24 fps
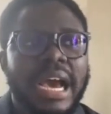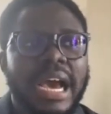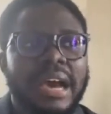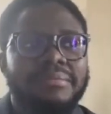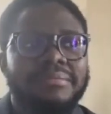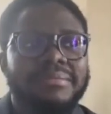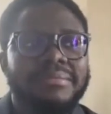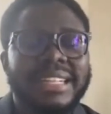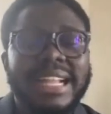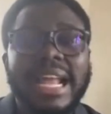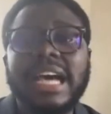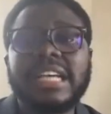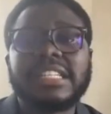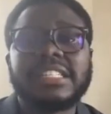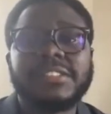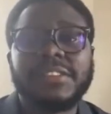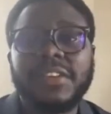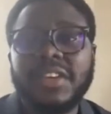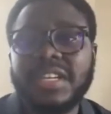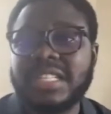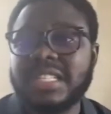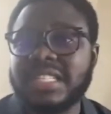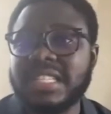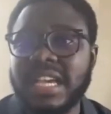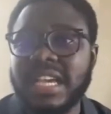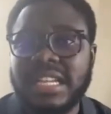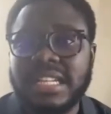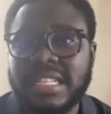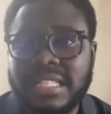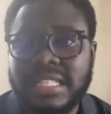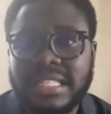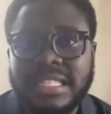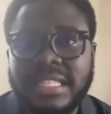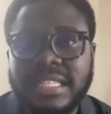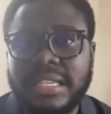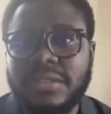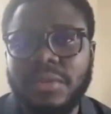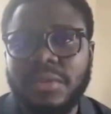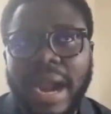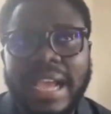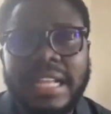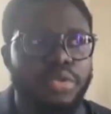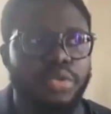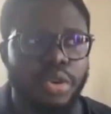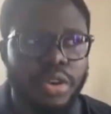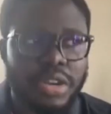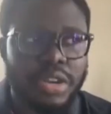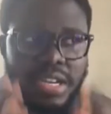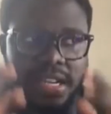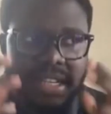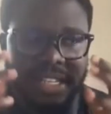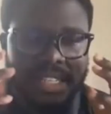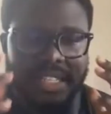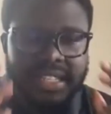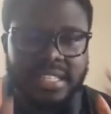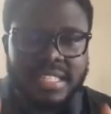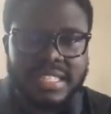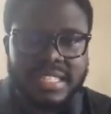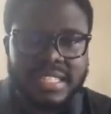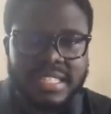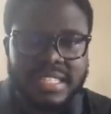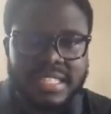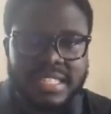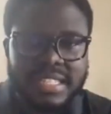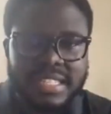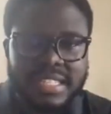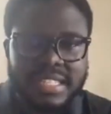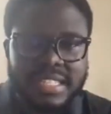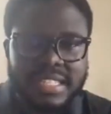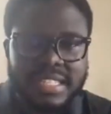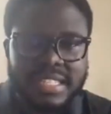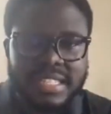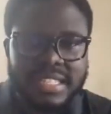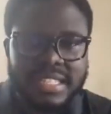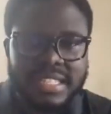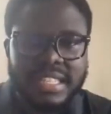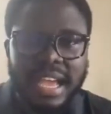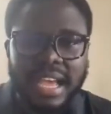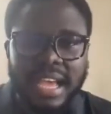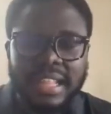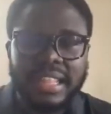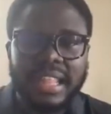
last for eternity, right? So they need to understand